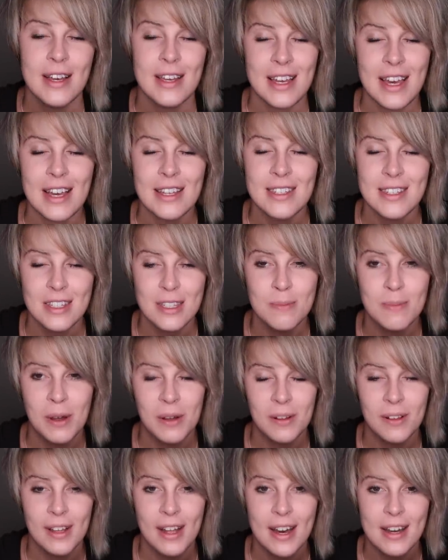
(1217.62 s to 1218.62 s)
Yes, it's
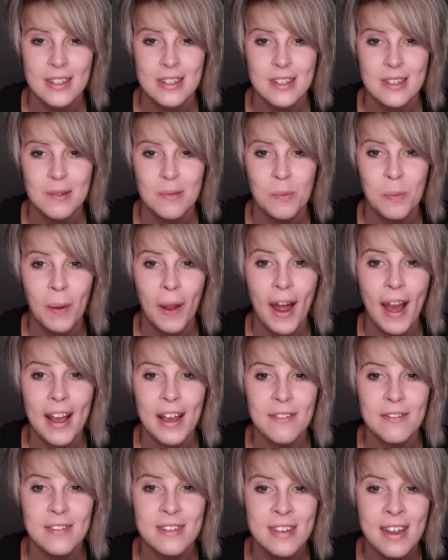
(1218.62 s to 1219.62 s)
milk glass, but I
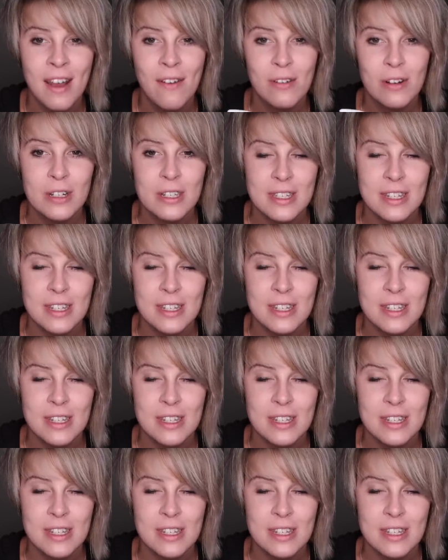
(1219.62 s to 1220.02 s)
have never